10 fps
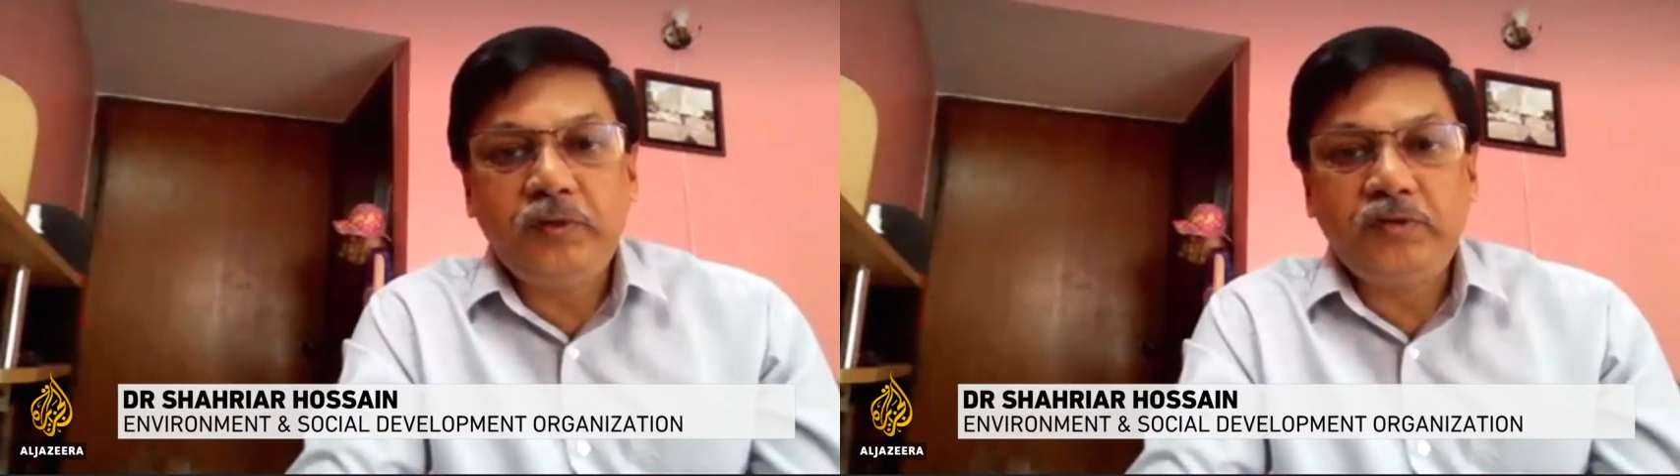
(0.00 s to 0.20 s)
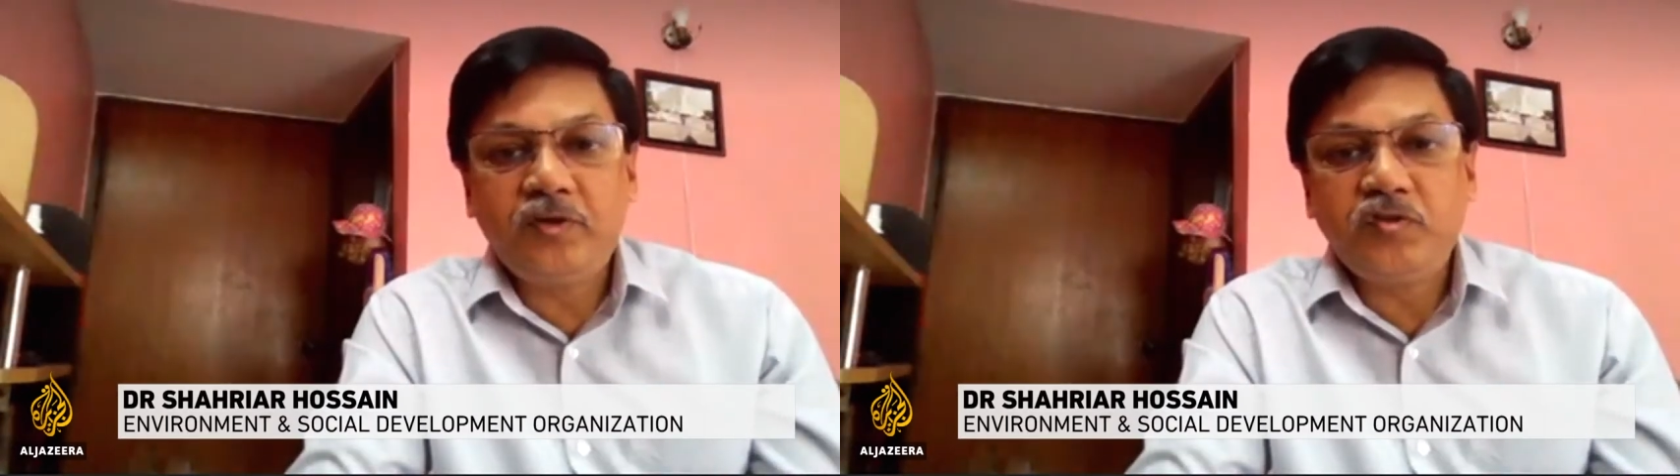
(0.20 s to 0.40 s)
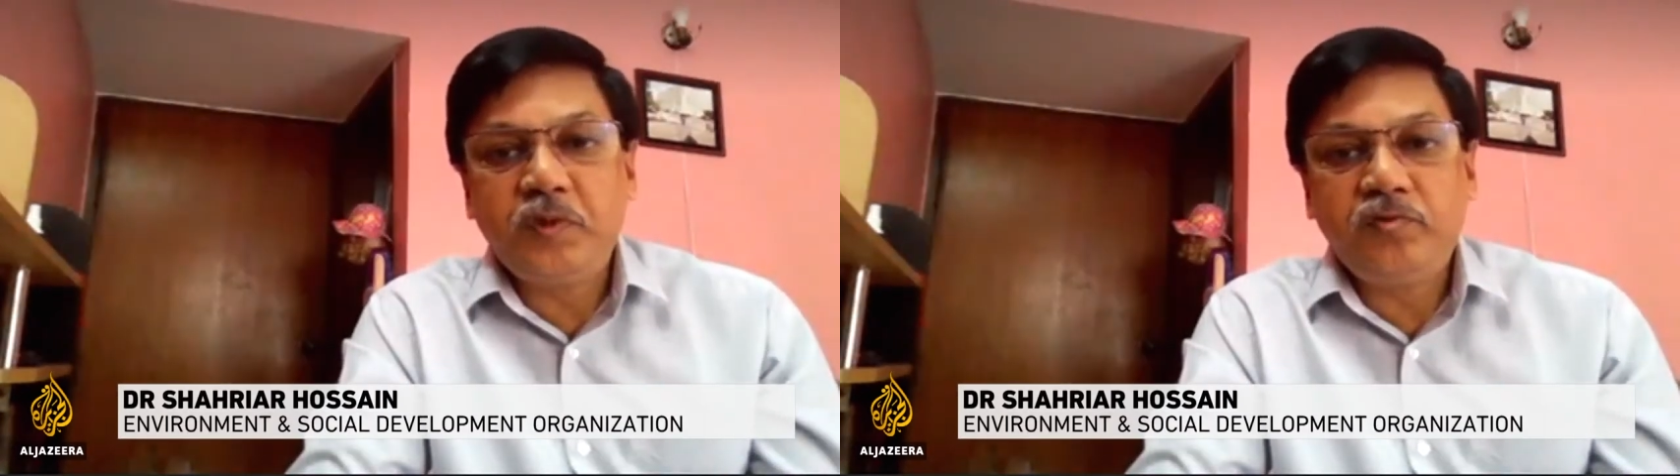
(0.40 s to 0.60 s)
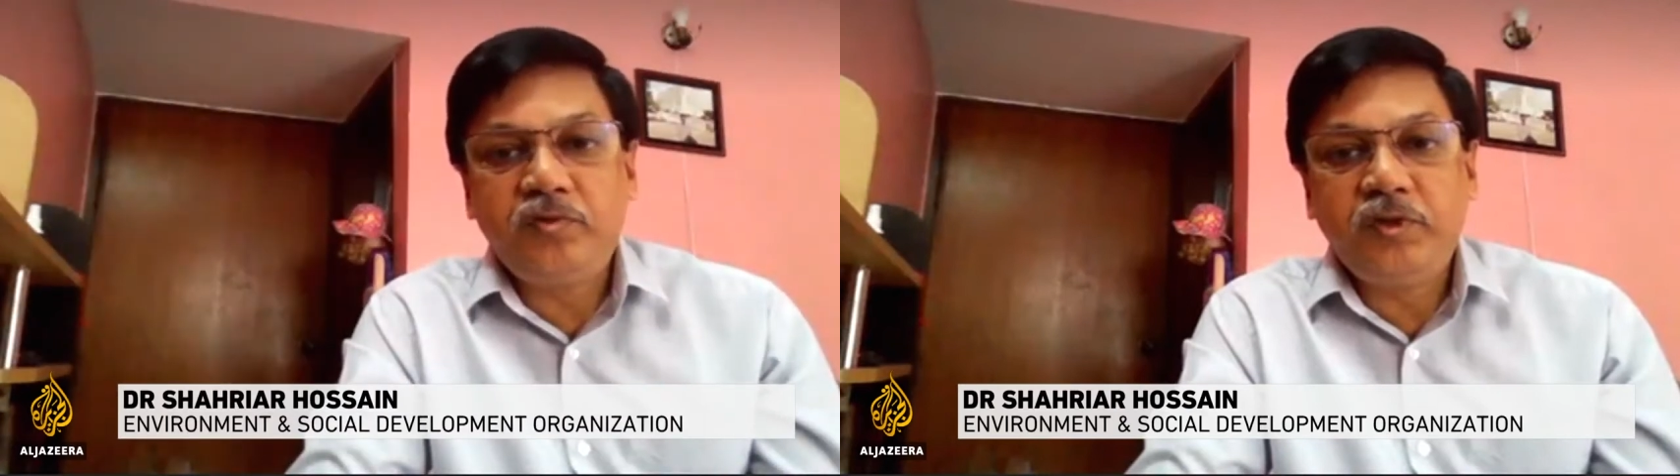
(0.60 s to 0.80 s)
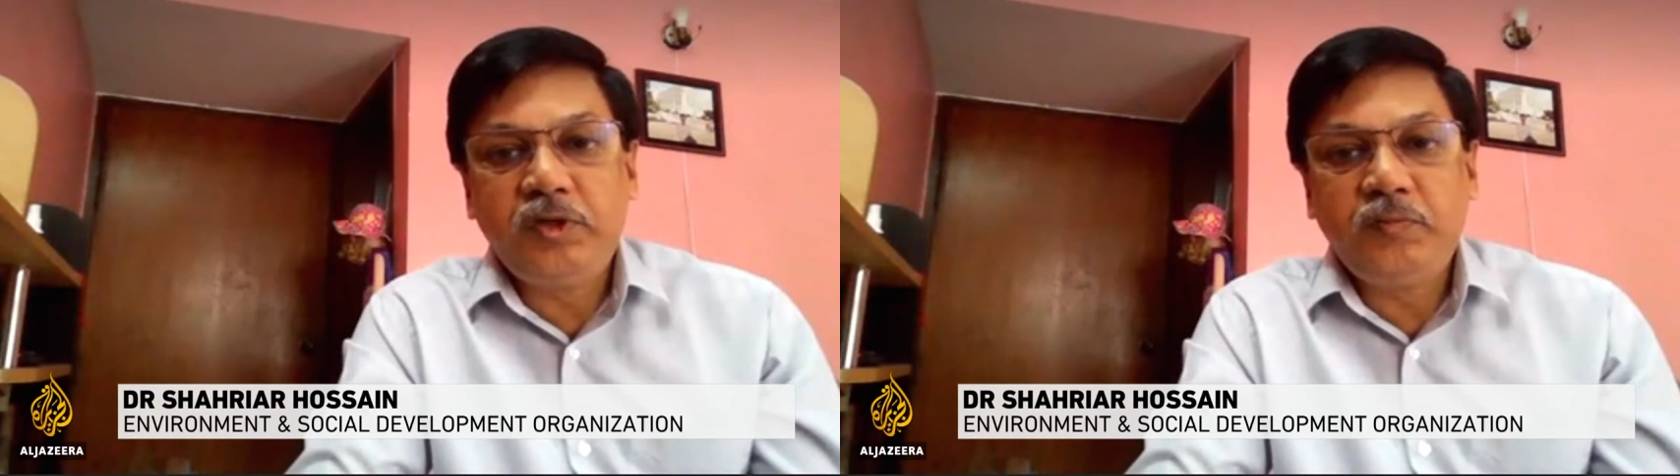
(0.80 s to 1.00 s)
the
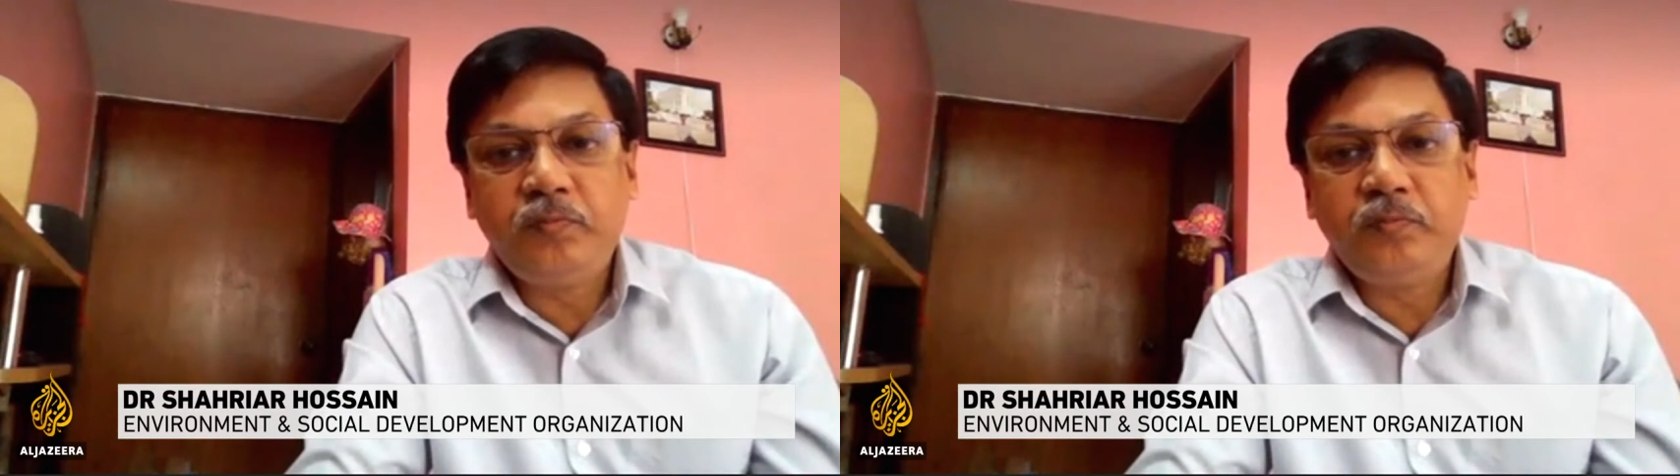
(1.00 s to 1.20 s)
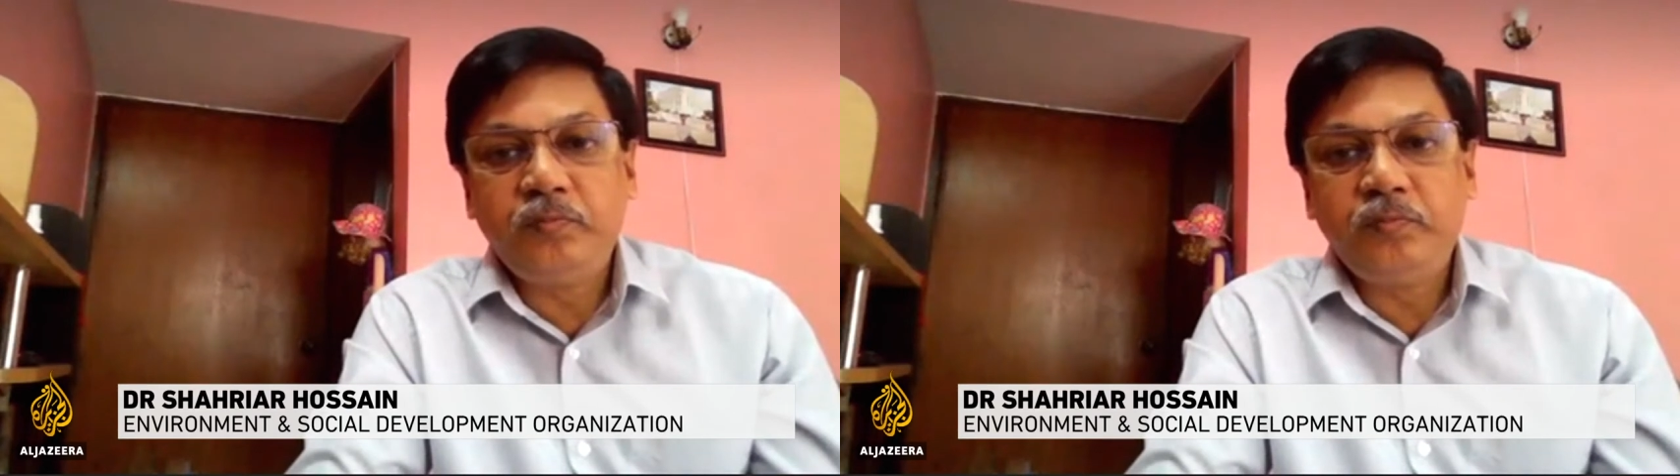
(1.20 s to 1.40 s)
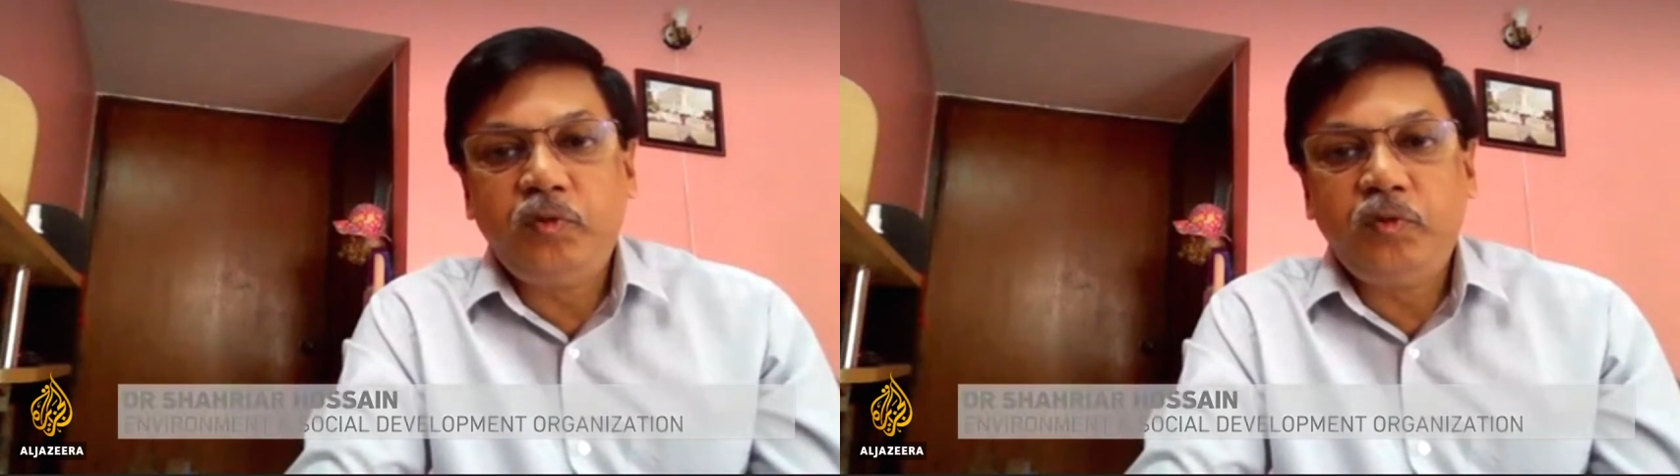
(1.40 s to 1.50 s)
transboundary